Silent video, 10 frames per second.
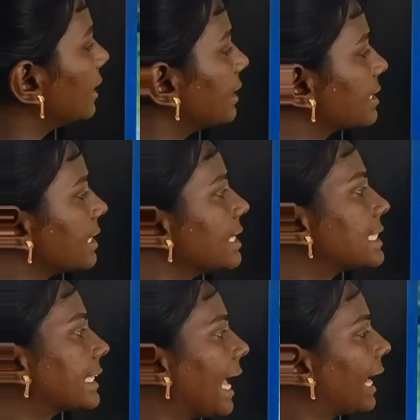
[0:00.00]
This
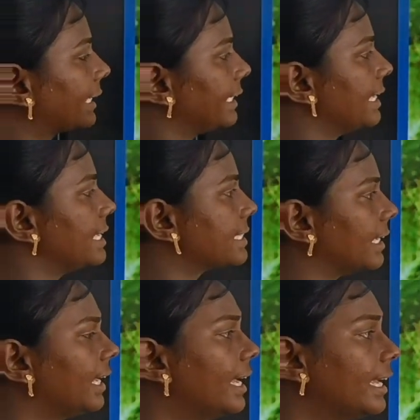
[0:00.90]
is cactus.
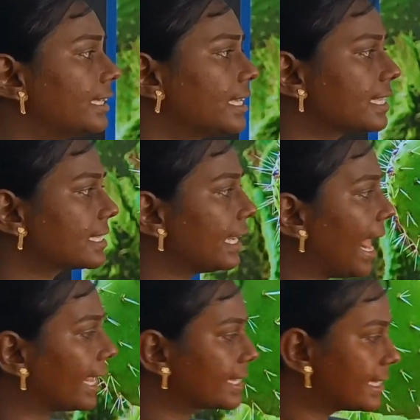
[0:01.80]
This is an
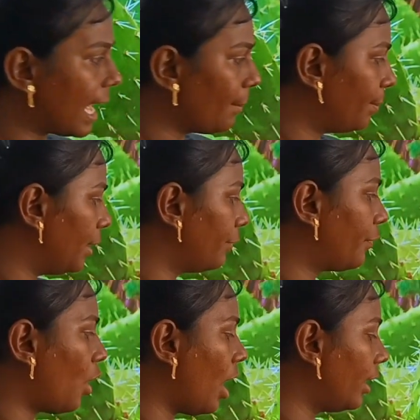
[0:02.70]
example
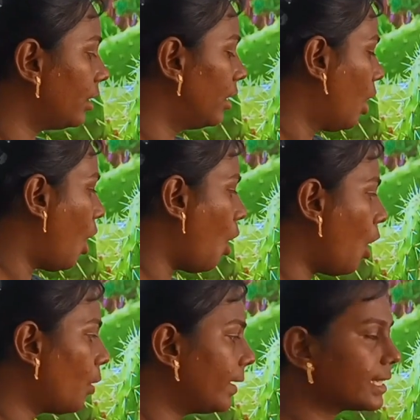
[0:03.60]
for
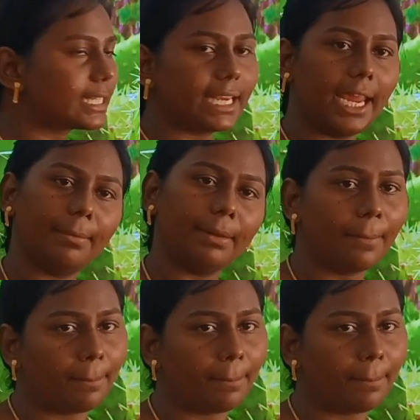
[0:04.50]
oval shaped